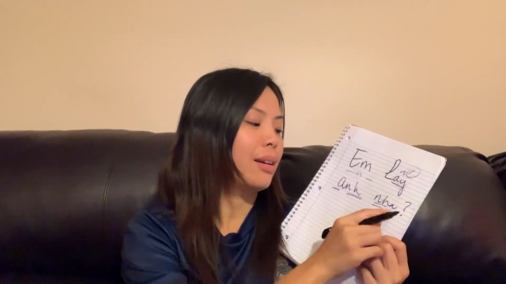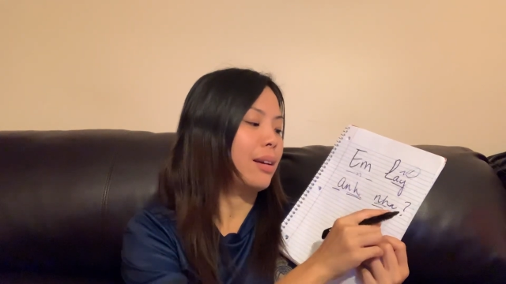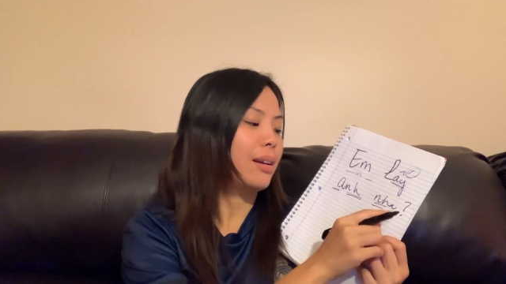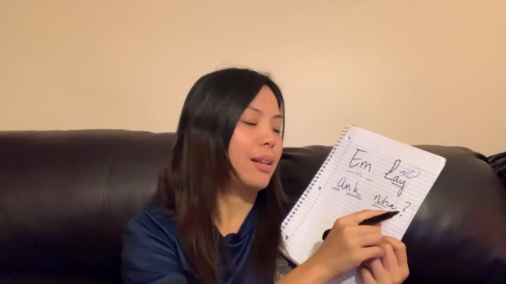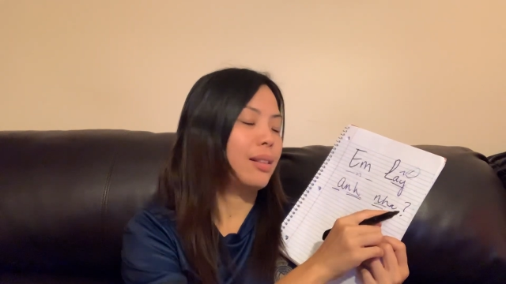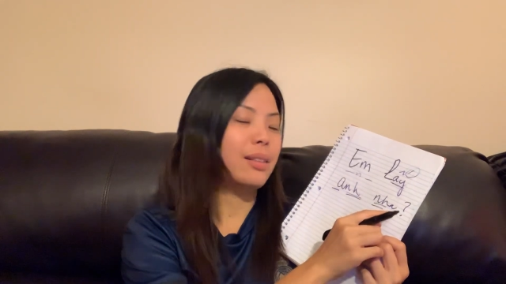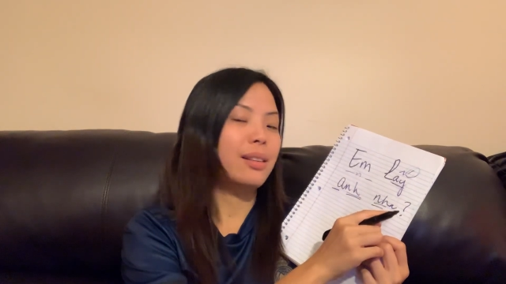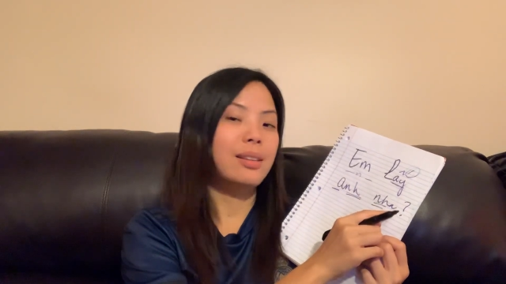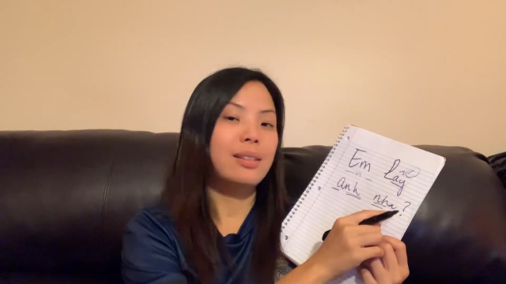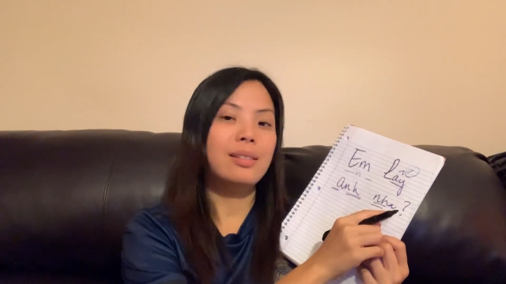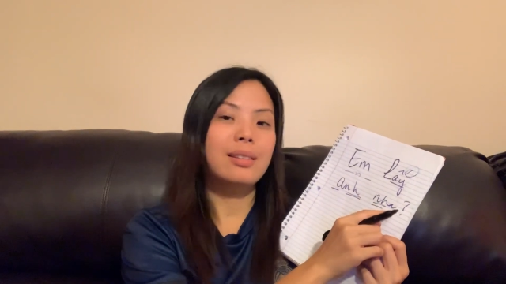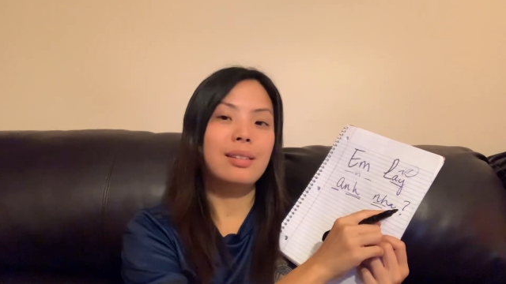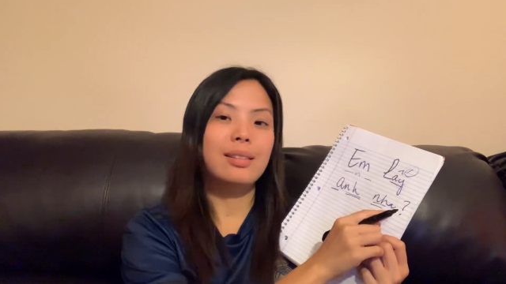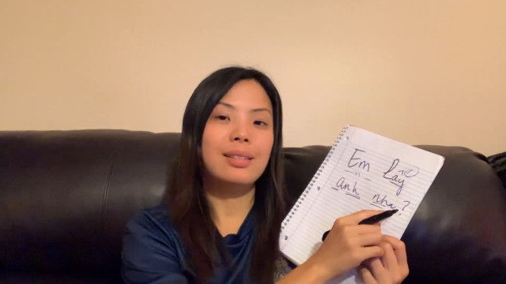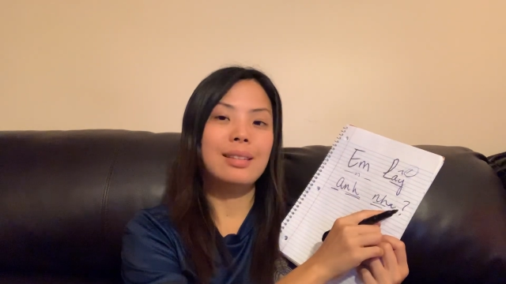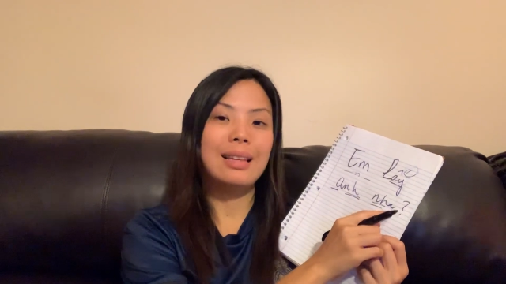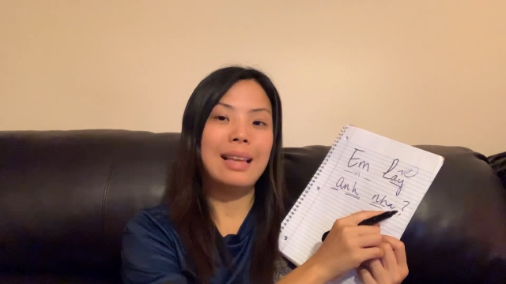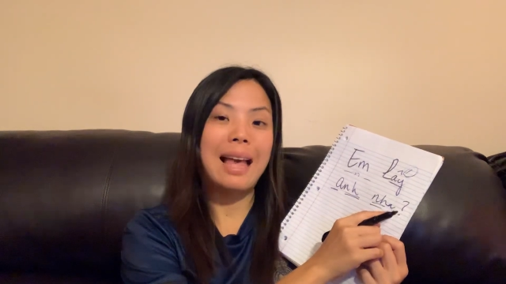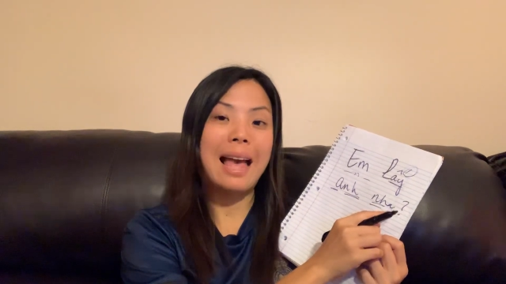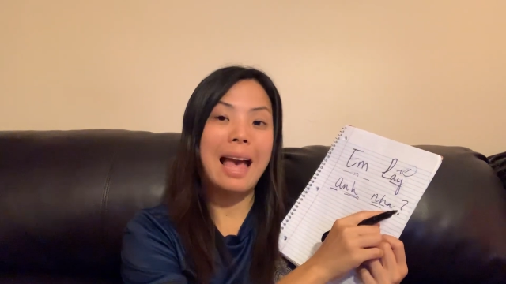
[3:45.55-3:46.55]
And this
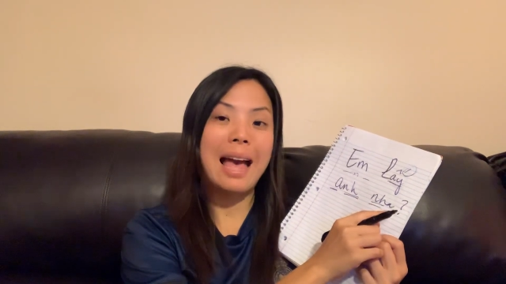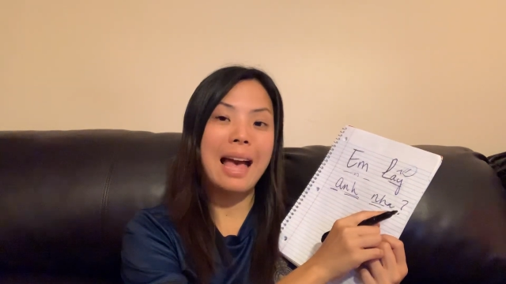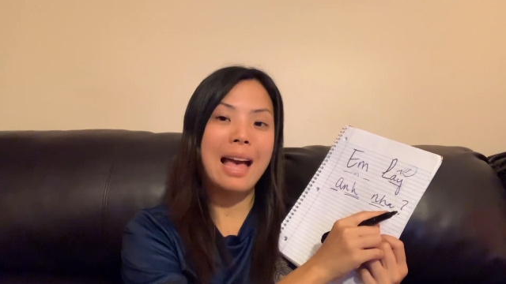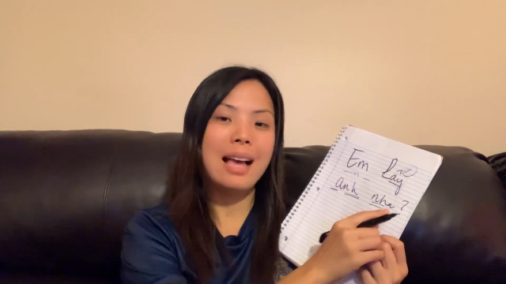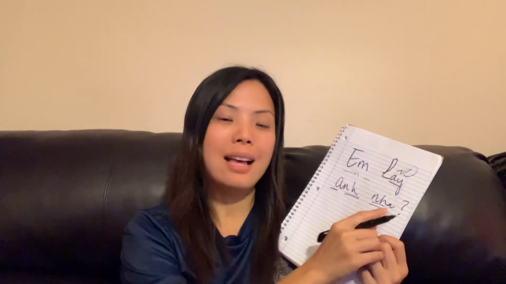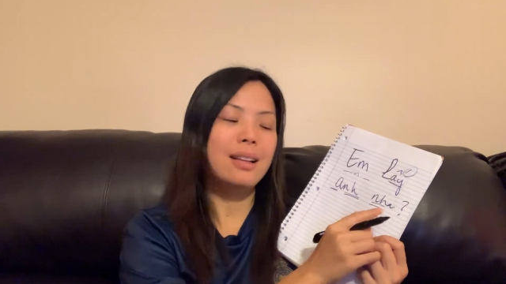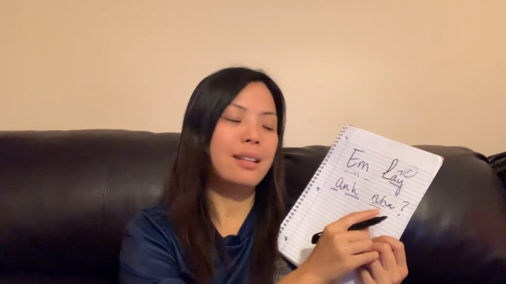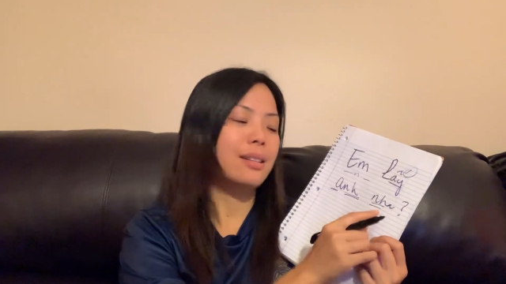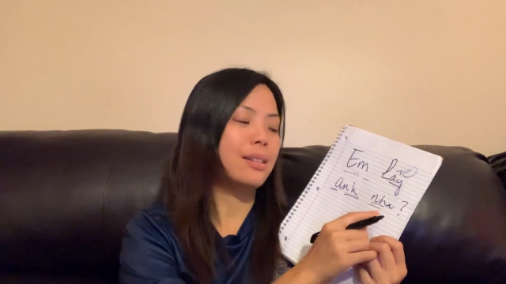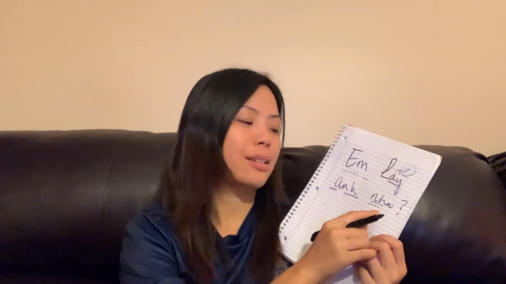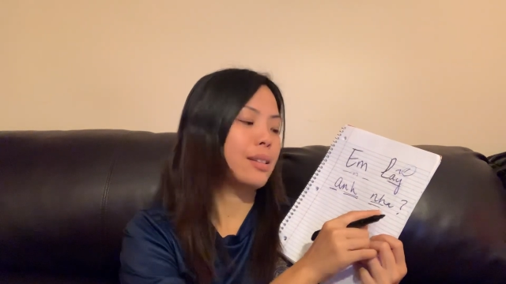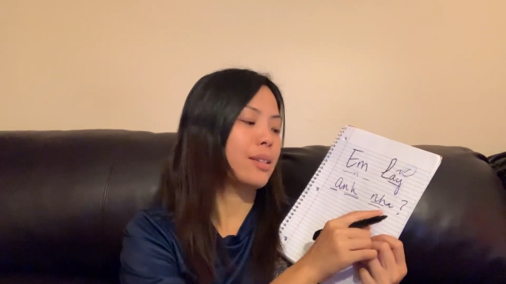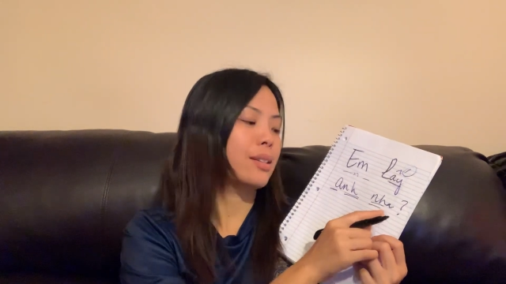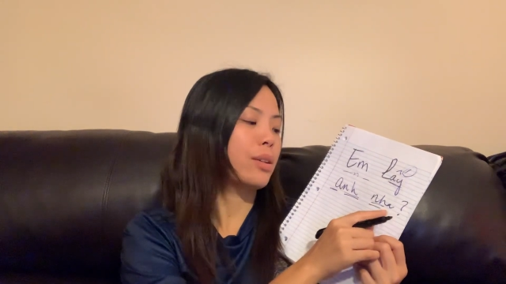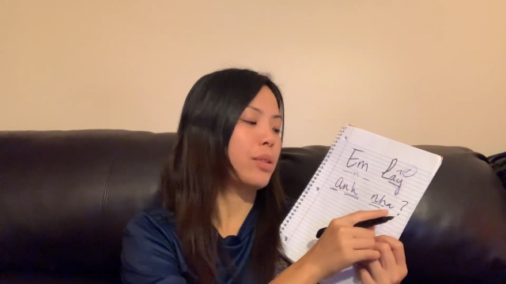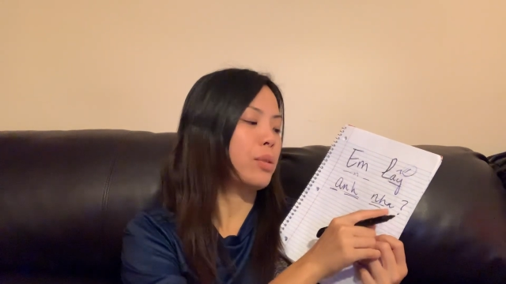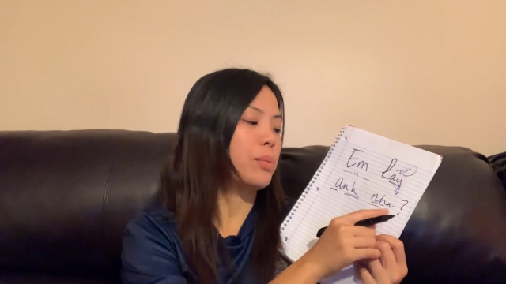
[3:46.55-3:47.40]
is A, so